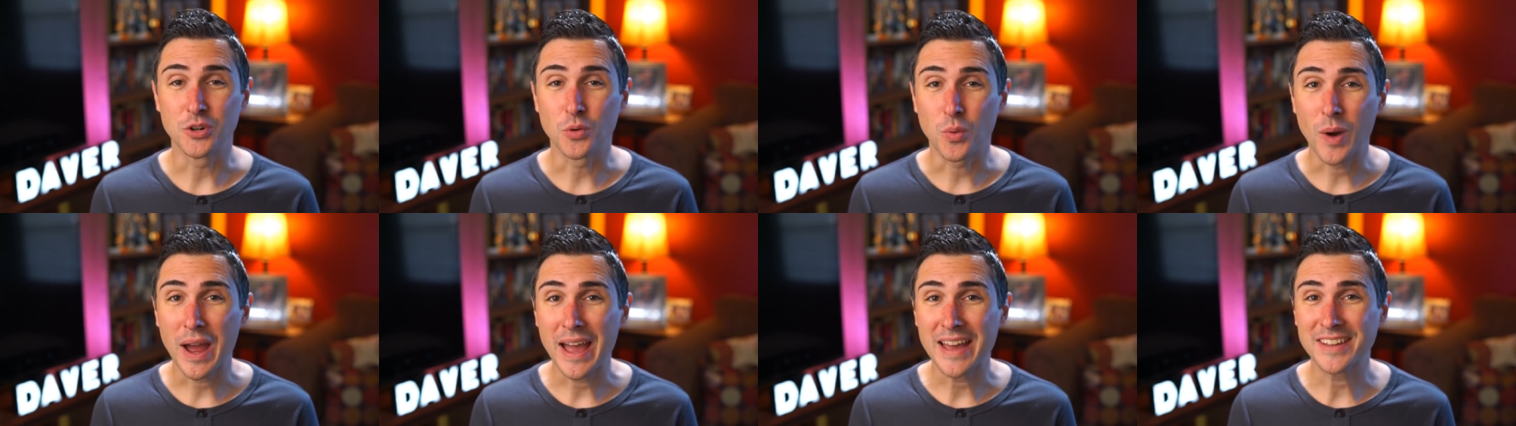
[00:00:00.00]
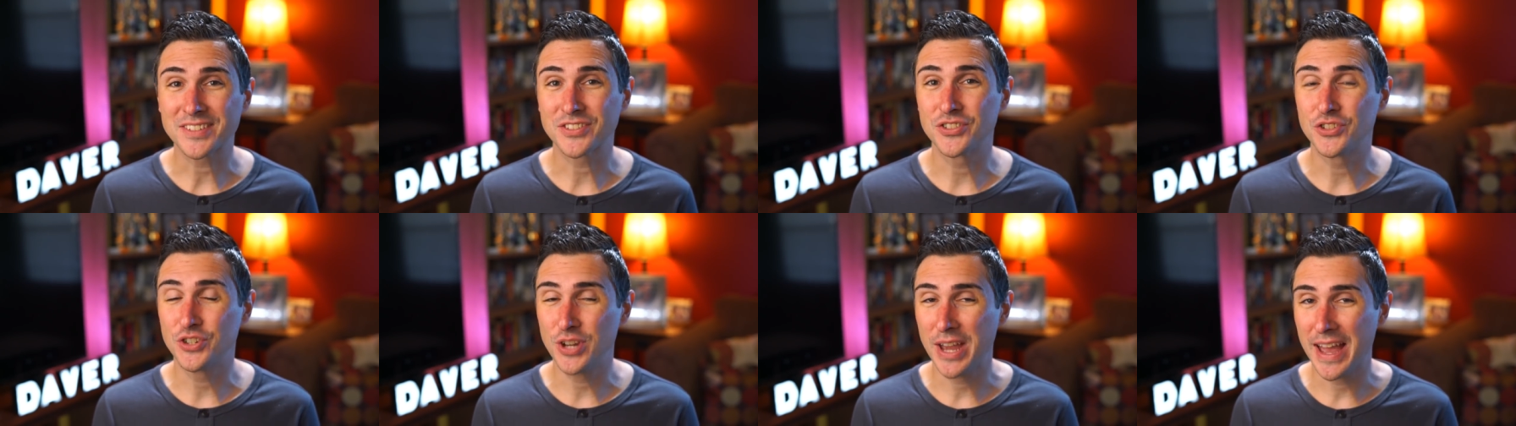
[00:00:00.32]

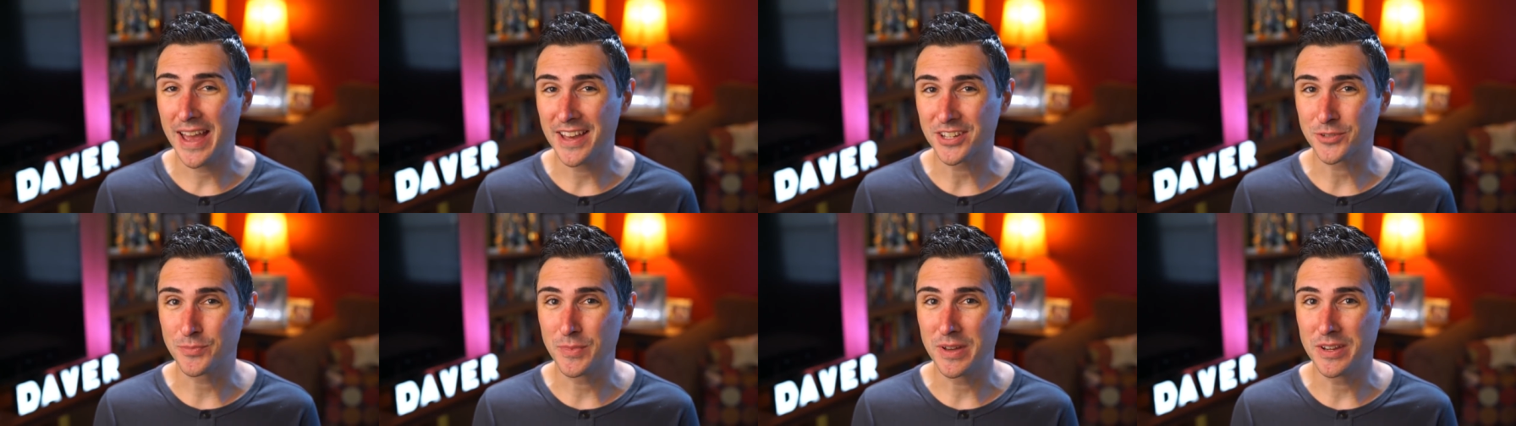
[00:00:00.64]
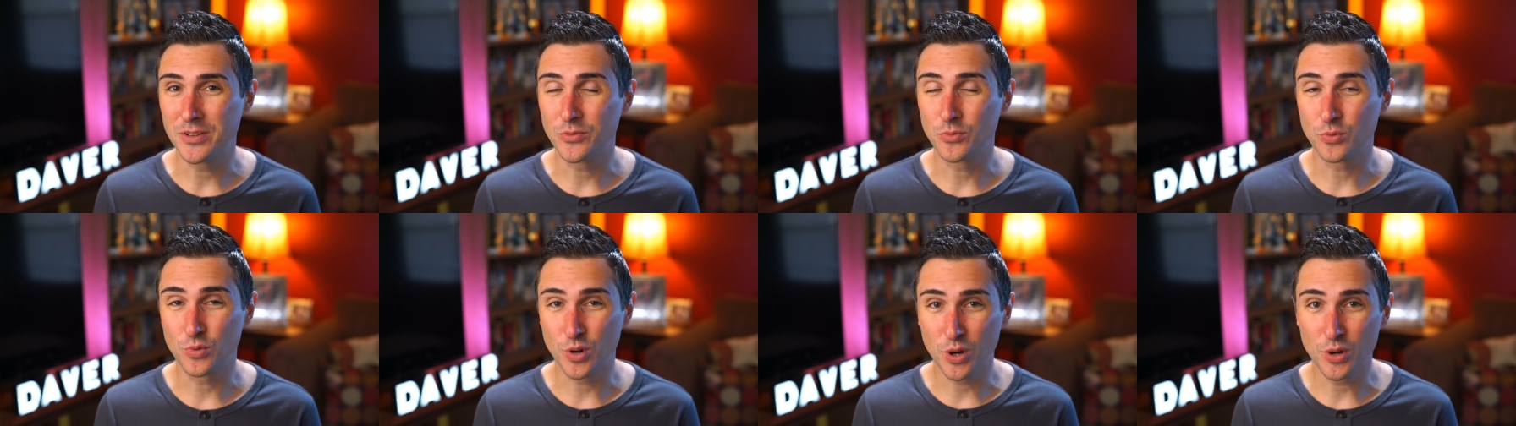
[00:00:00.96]
Grasse
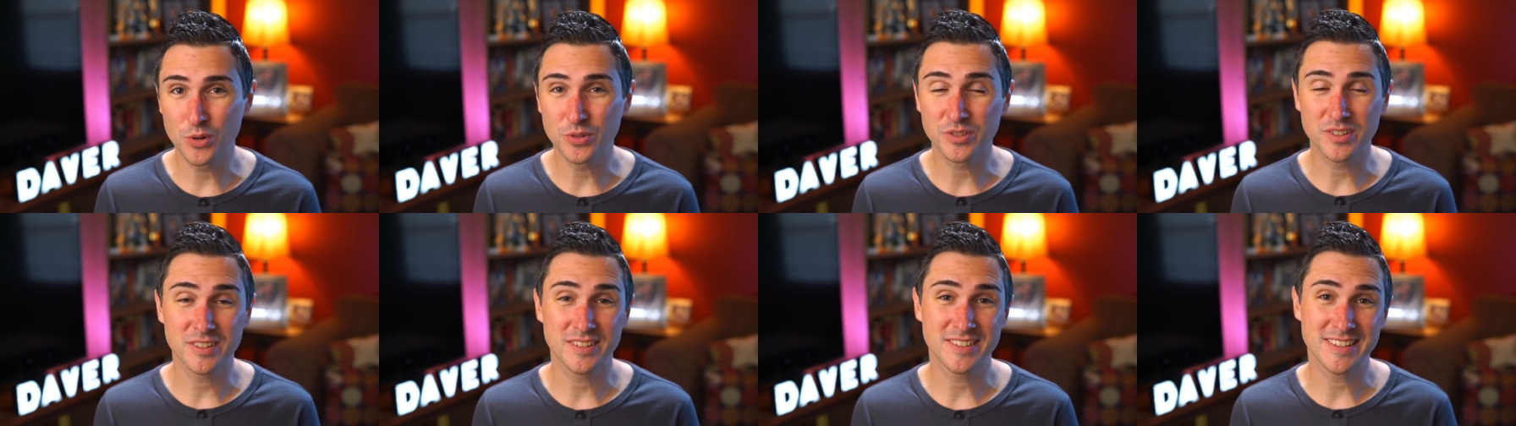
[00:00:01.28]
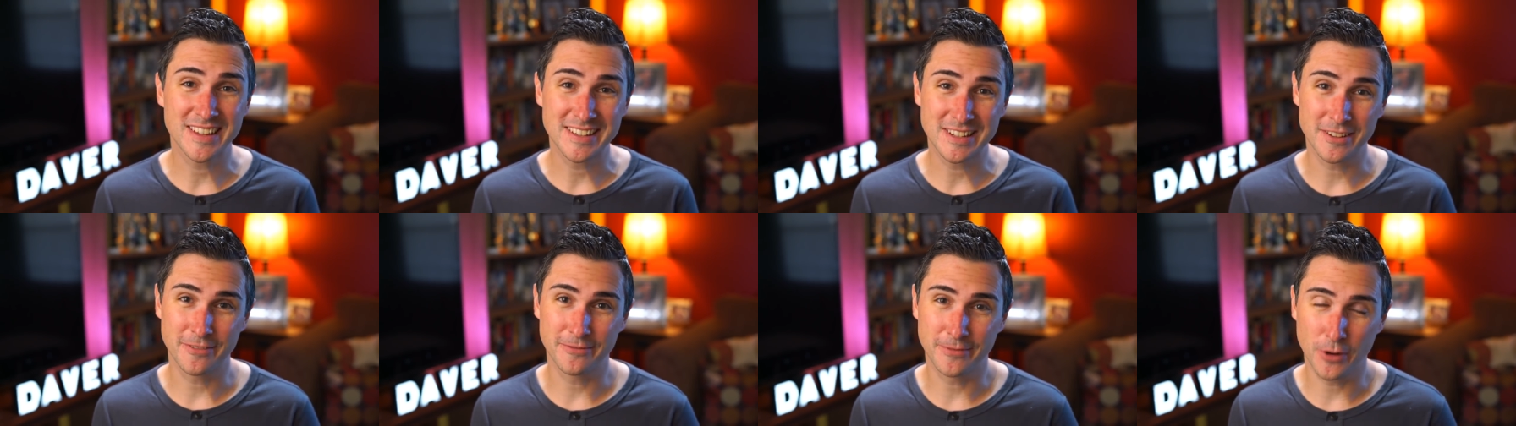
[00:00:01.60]
Jasmine, Rose
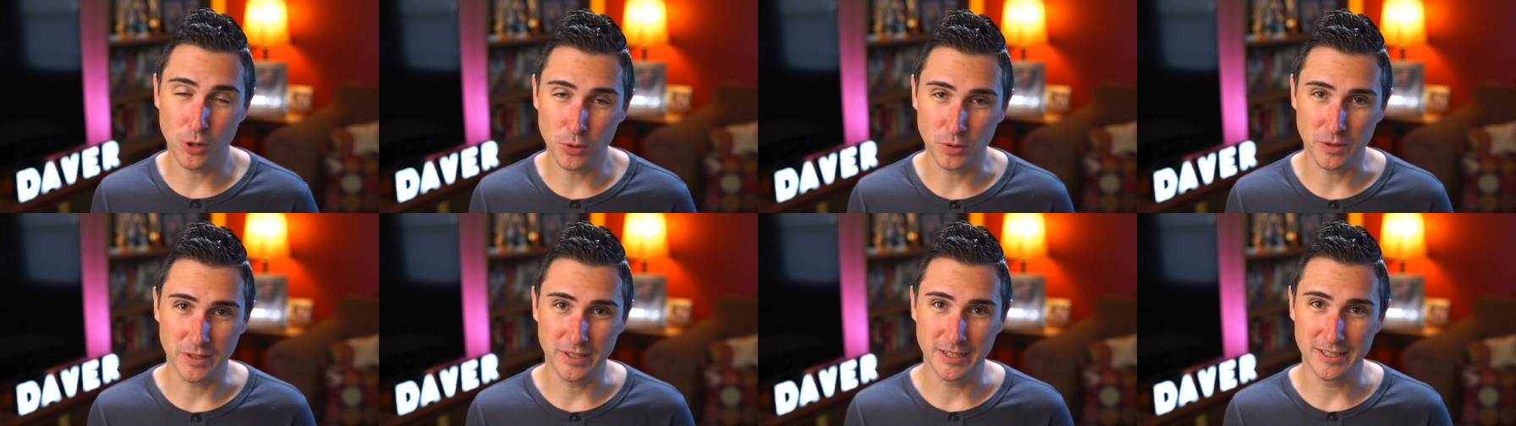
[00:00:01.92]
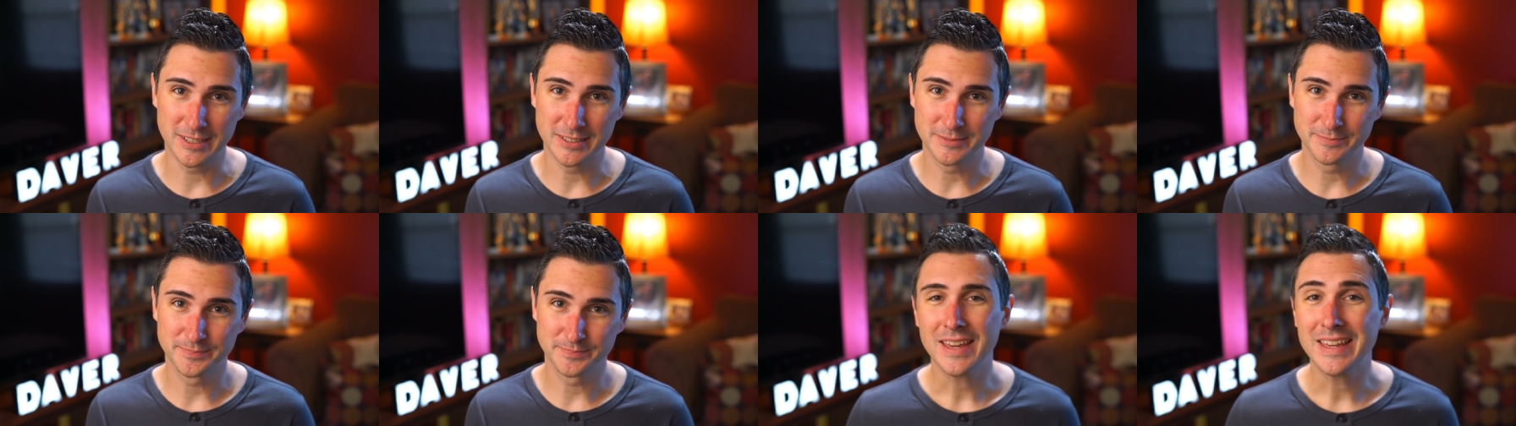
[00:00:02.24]

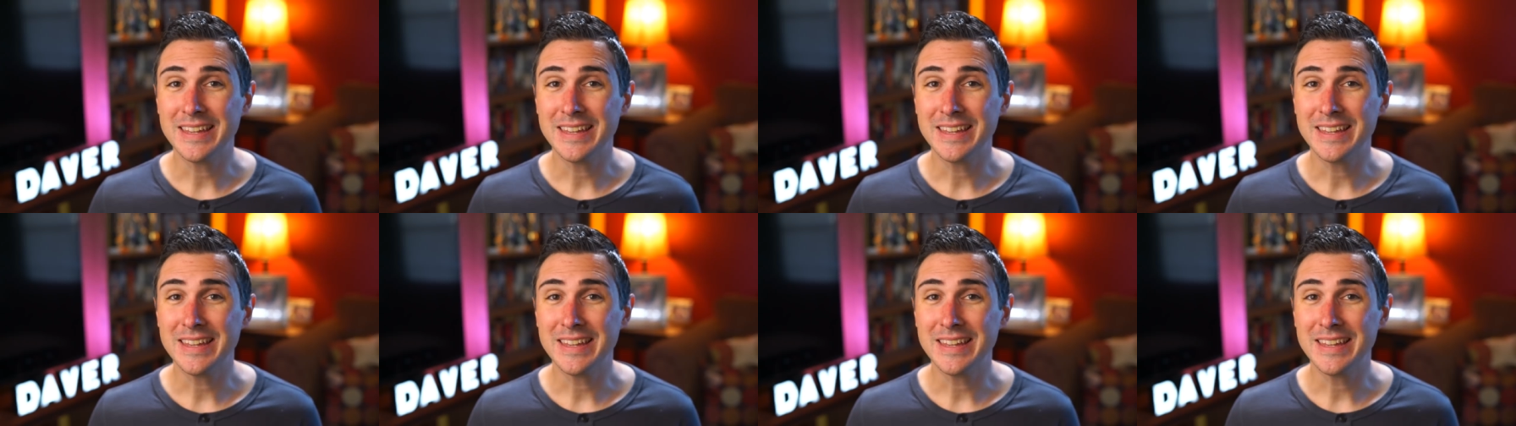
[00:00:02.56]
Centifolia,